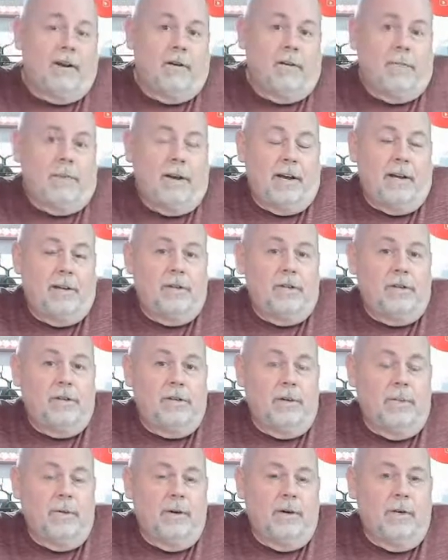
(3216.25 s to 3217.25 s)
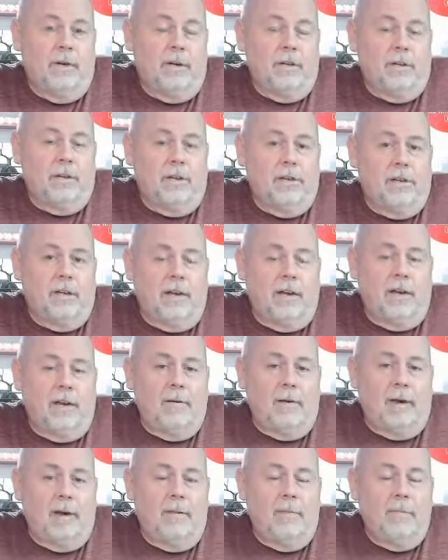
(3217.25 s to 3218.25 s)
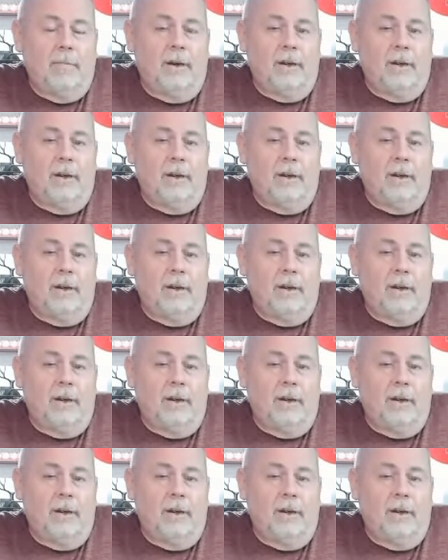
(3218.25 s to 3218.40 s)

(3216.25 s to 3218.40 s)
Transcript: I hope I answered some of your questions. I'm